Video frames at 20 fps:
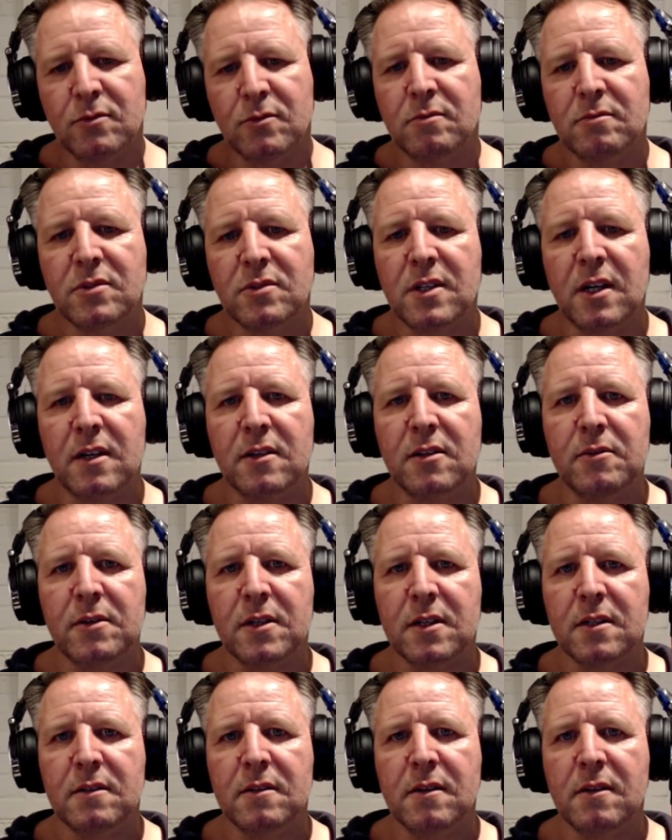Start doing
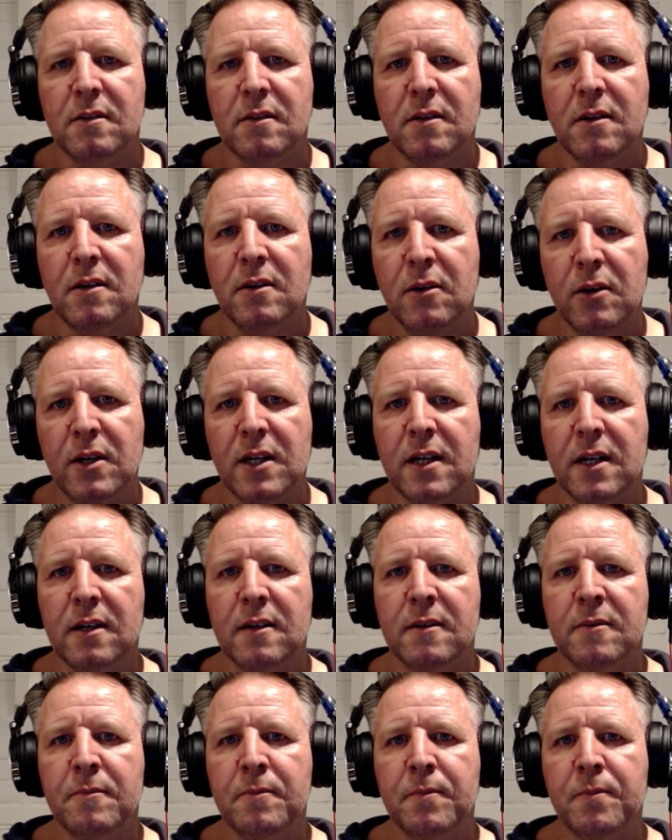it. Look at it.
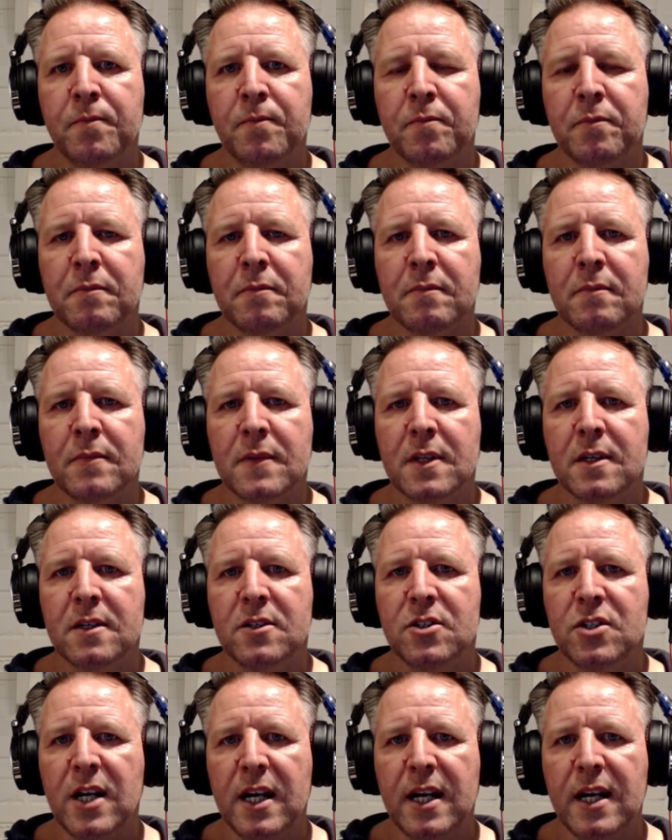
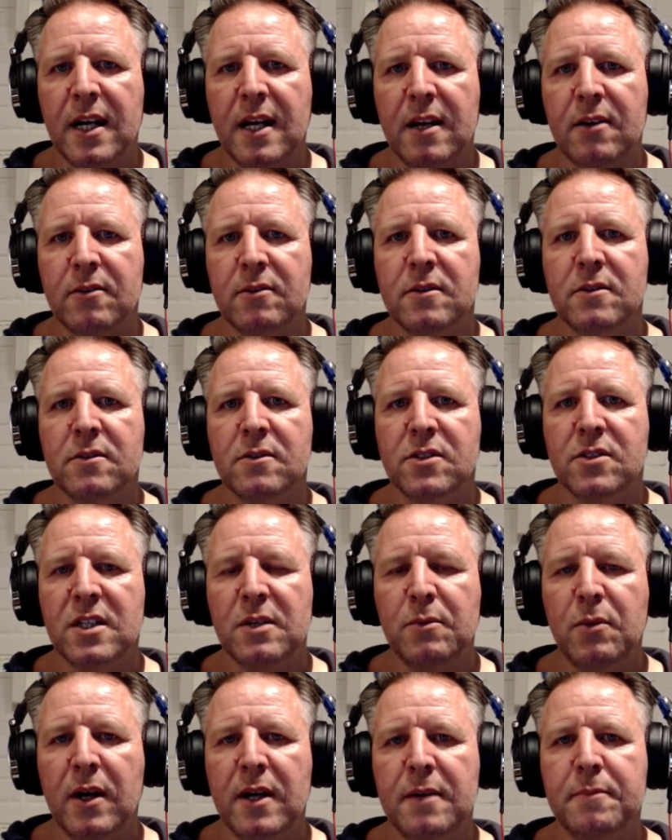Check it out. See
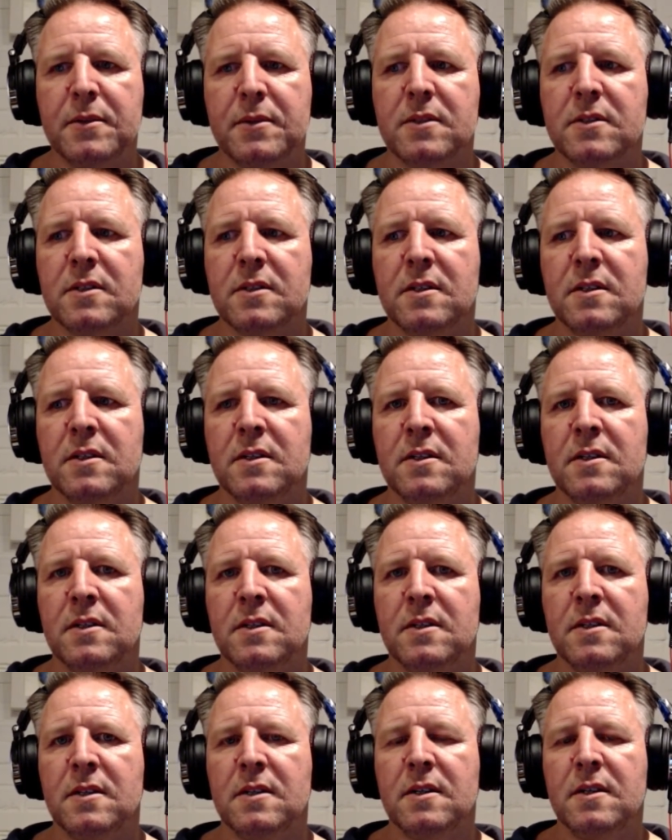what happens.
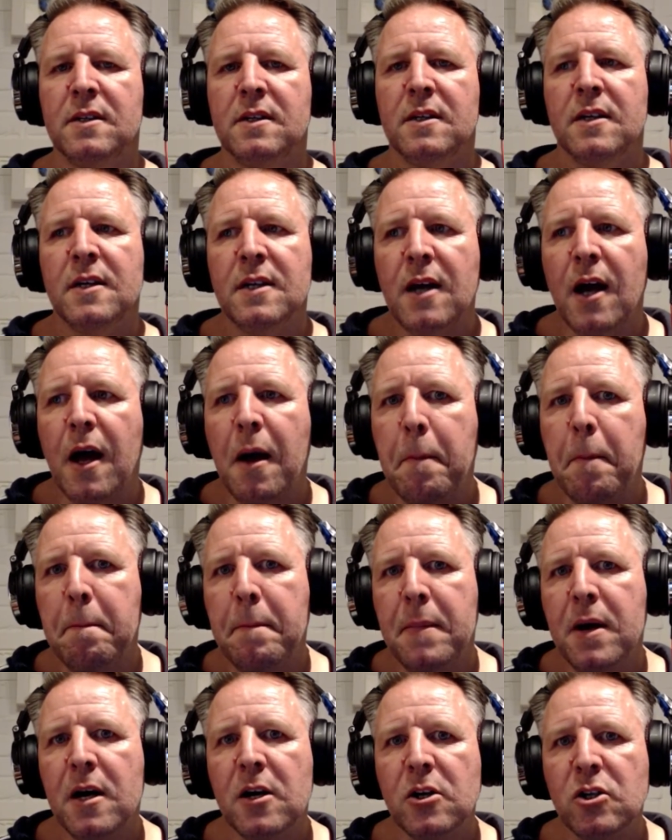
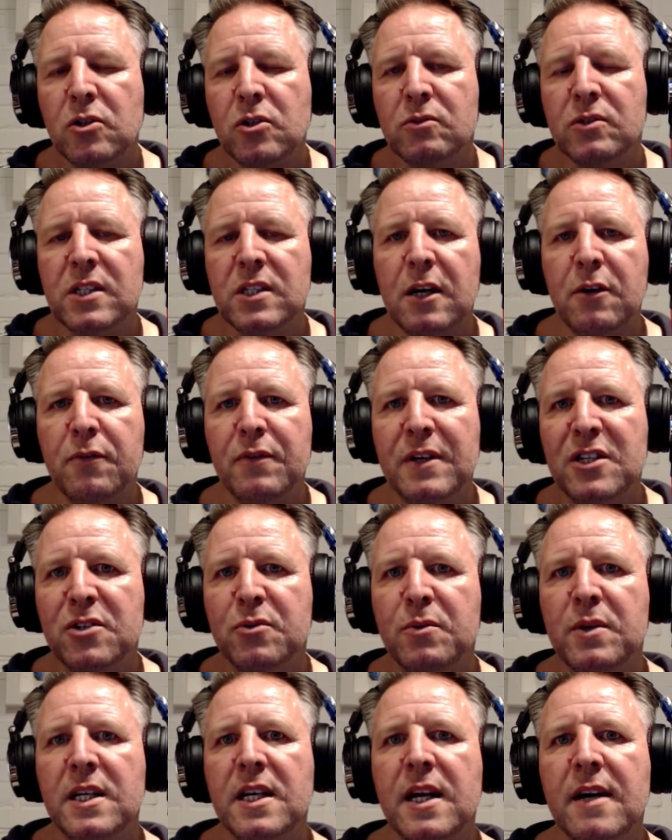Immerse yourself into
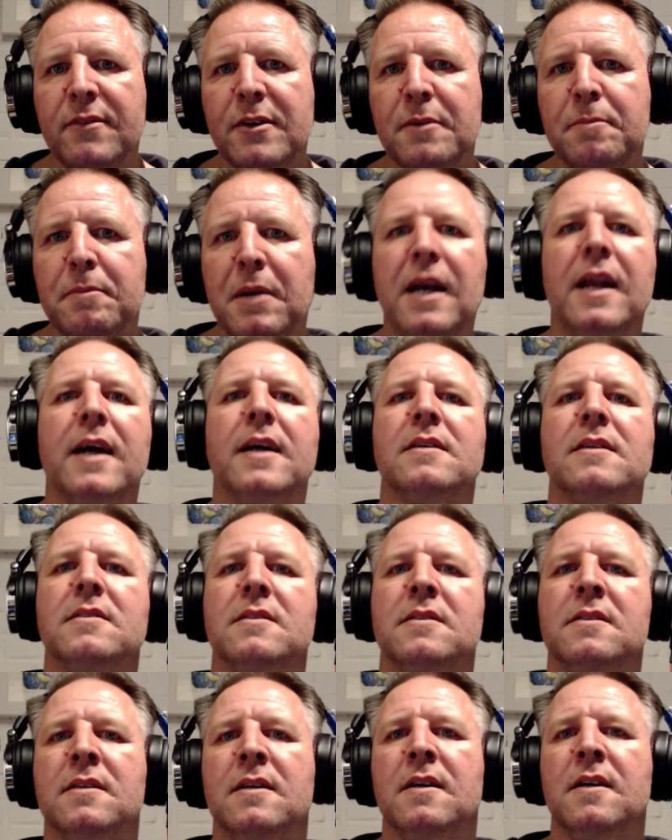another
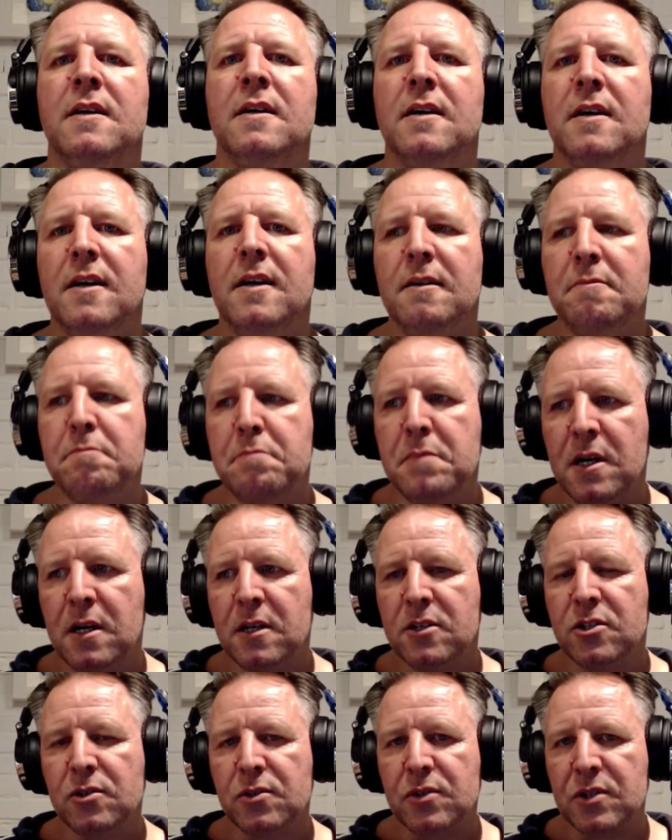place.
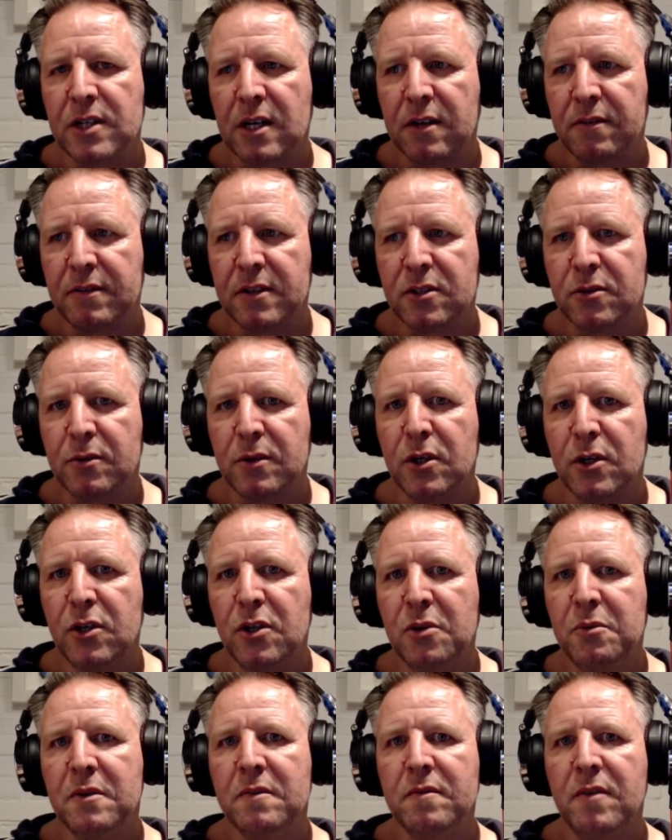Immerse yourself into a
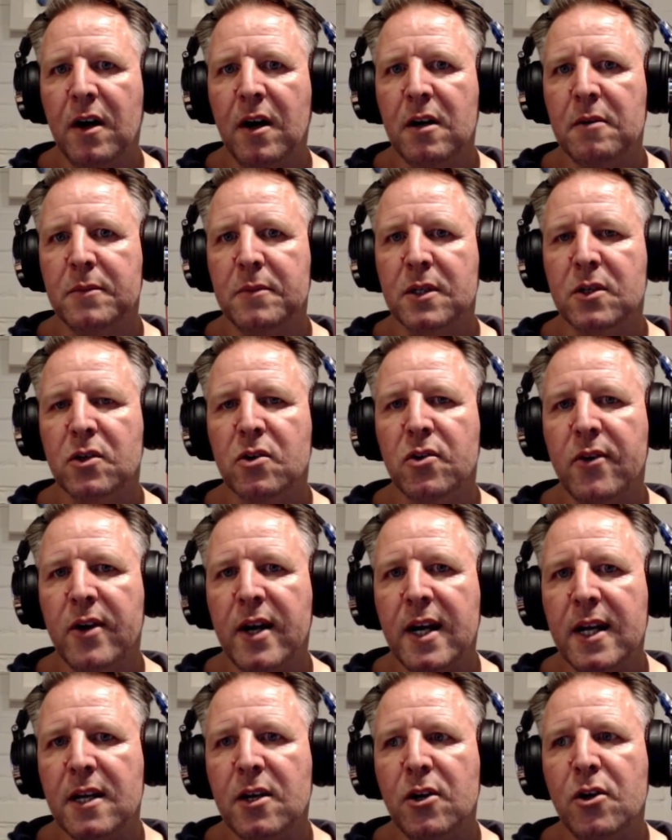new environment.
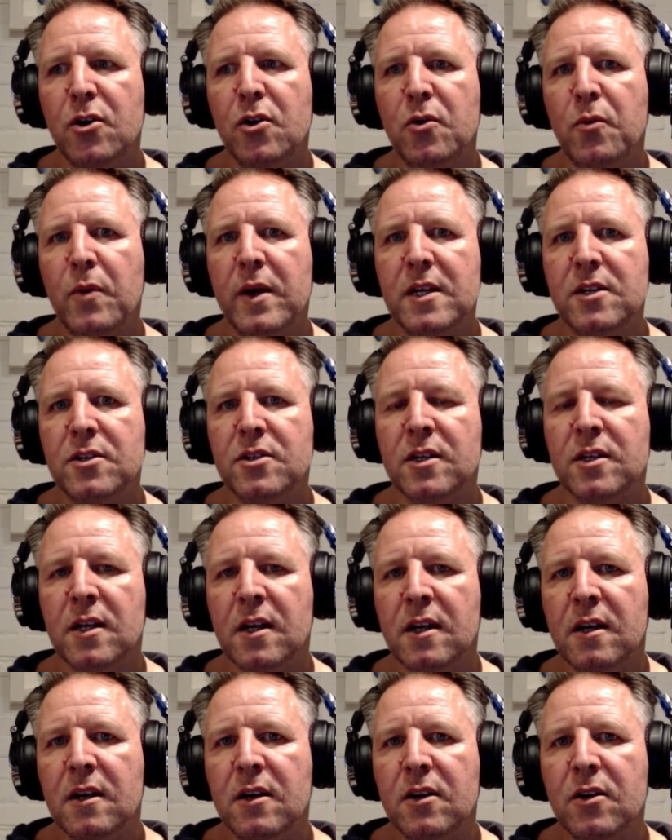Create new energy,
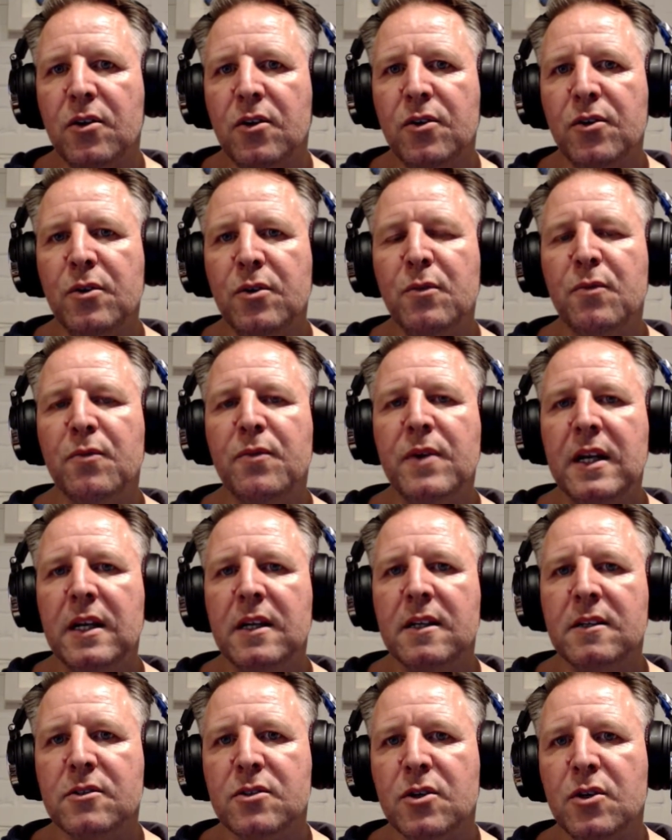new
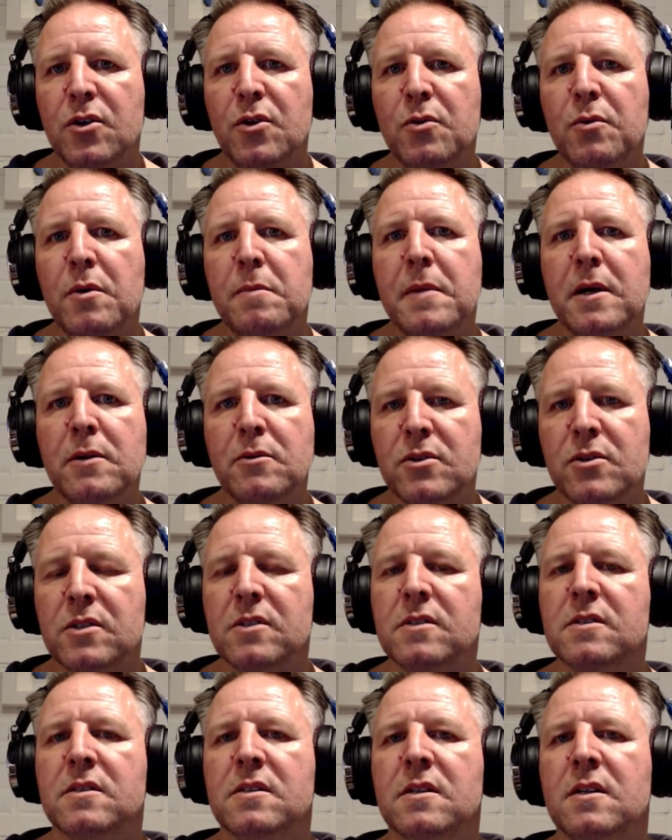feelings, new
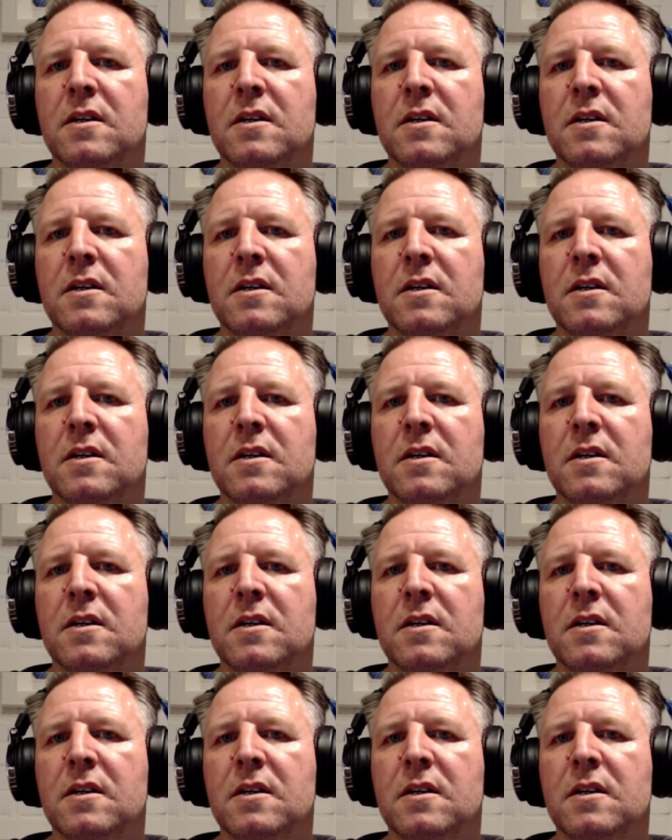emotions.